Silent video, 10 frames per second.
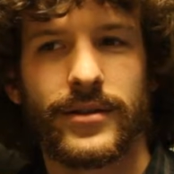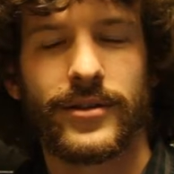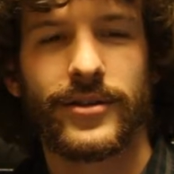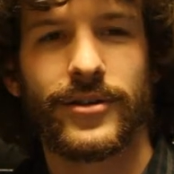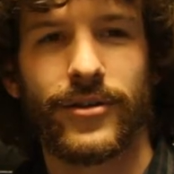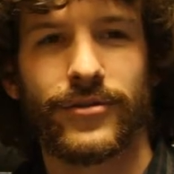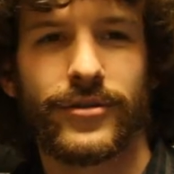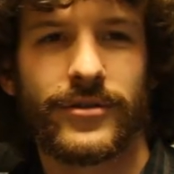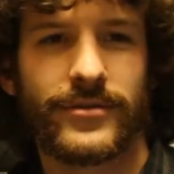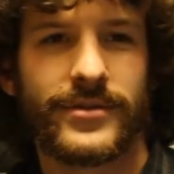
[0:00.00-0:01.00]
you know
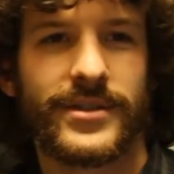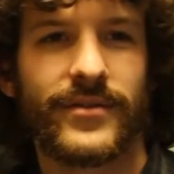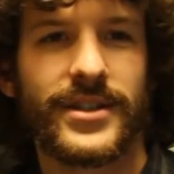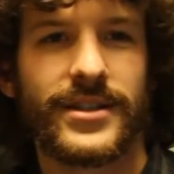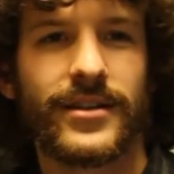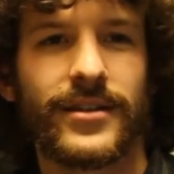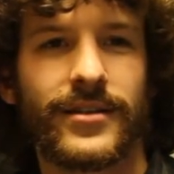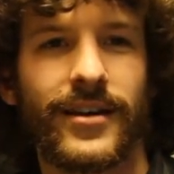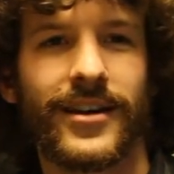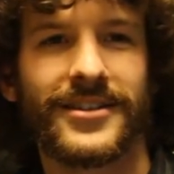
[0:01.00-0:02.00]
you're 17
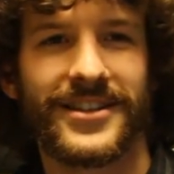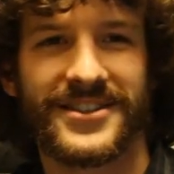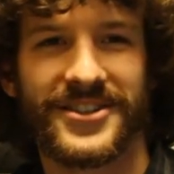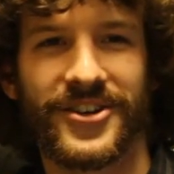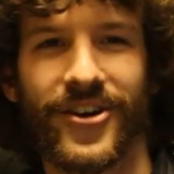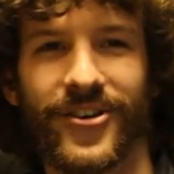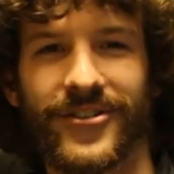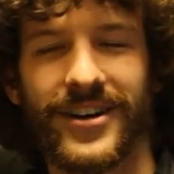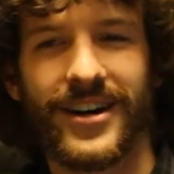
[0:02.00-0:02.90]
let's go